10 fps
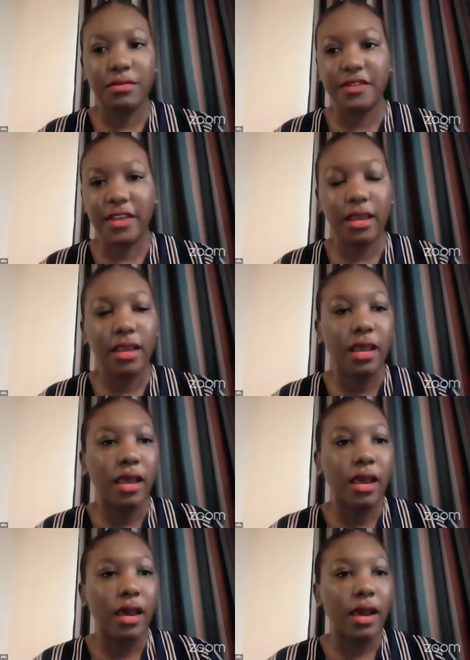Zach.
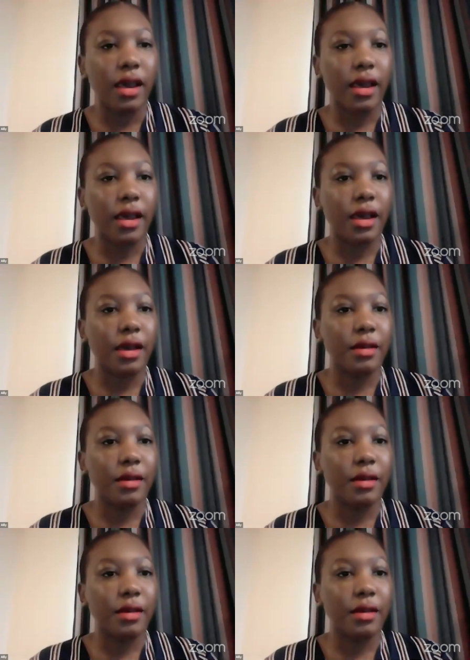Just to
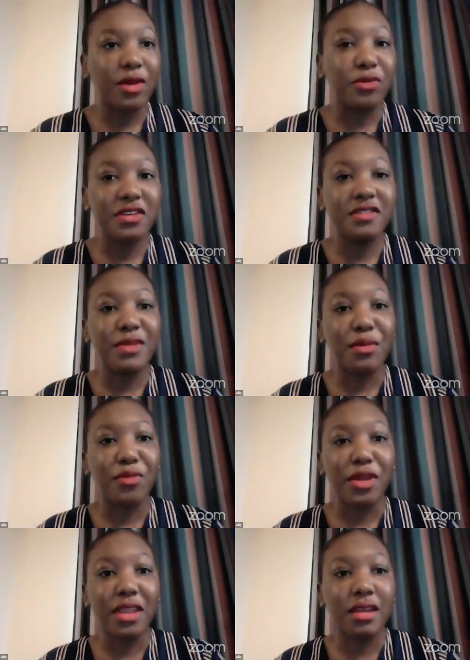go back, which is my
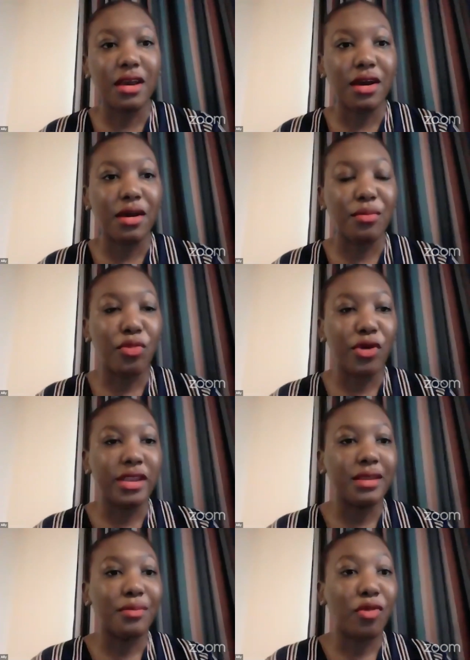main
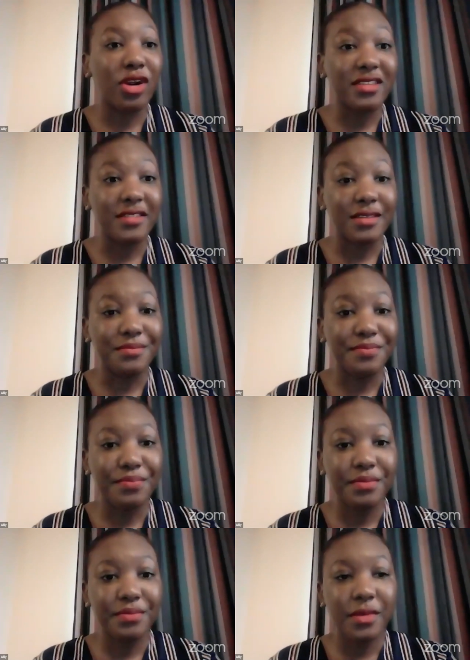point, policy.
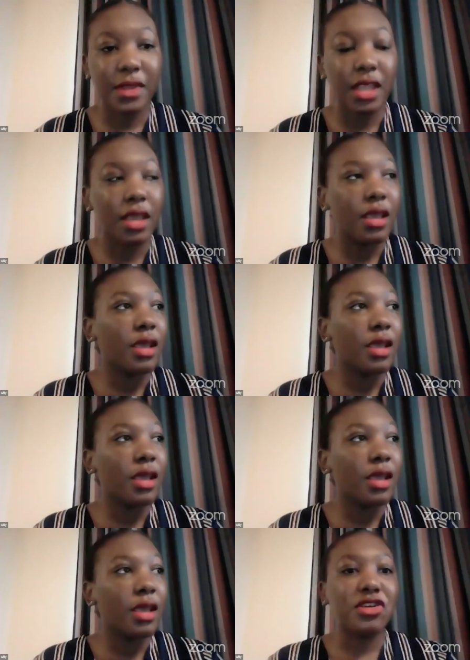We
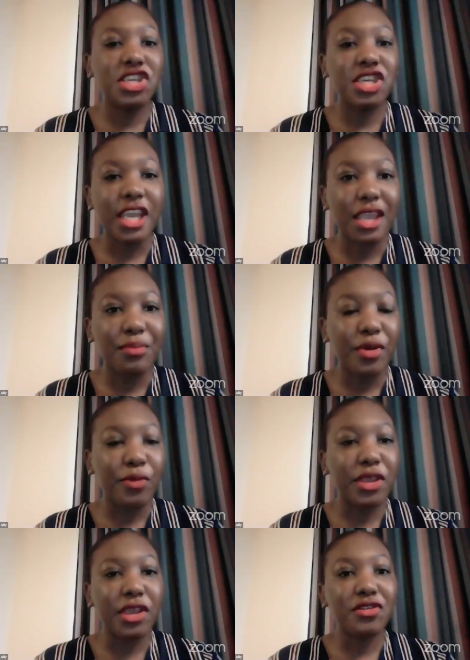cannot change
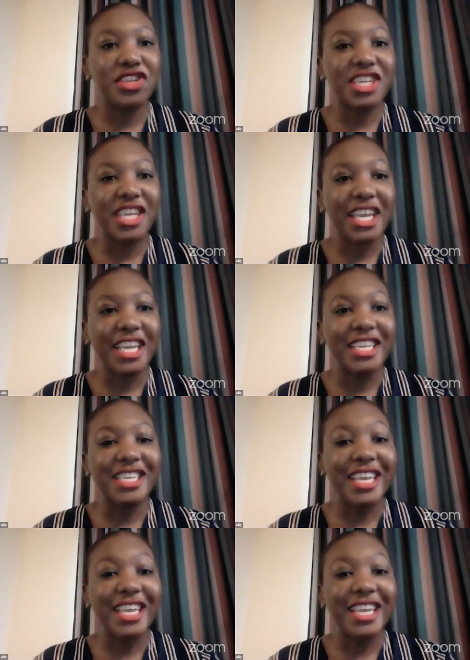
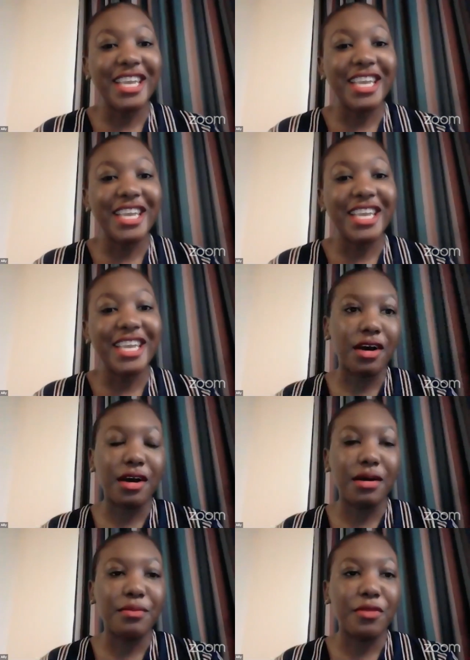any
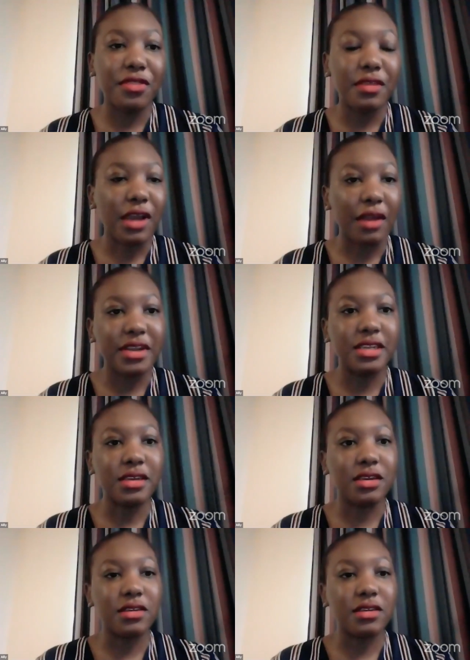current